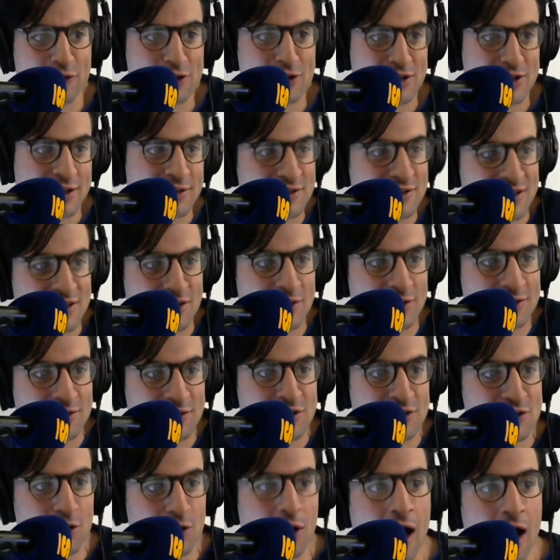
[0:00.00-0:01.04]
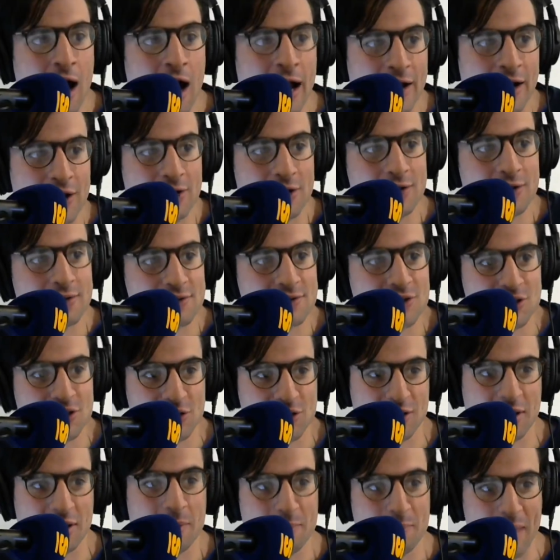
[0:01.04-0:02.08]
or does your ire
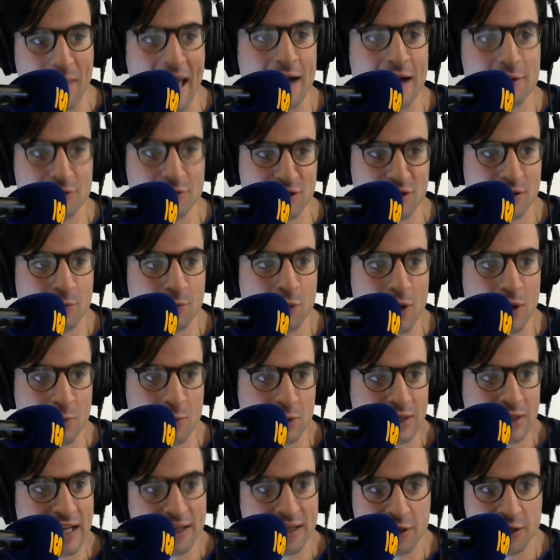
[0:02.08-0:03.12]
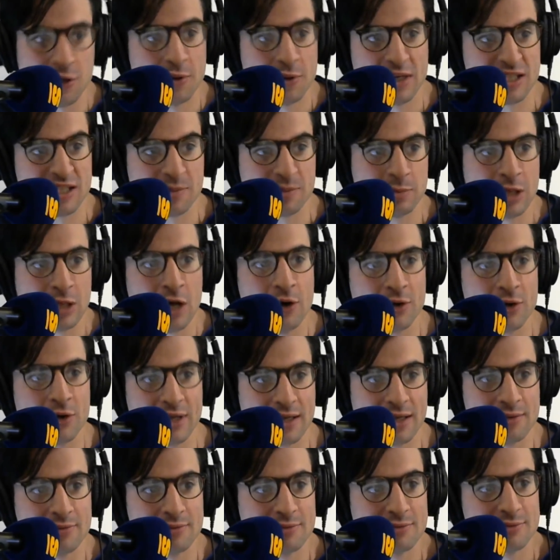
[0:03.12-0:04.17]
just compound to the point where like you explode
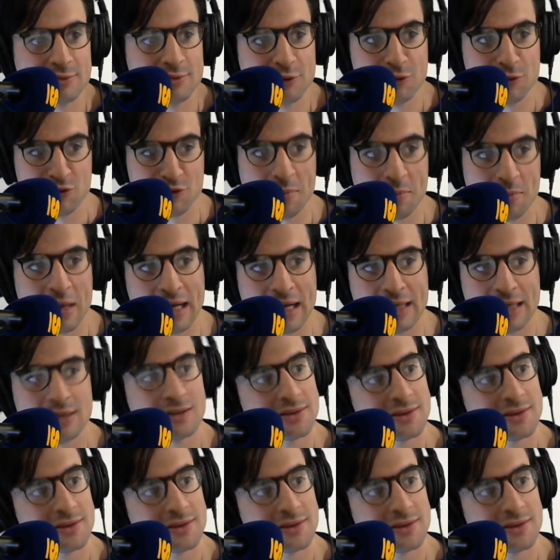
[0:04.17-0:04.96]
and lose your mind?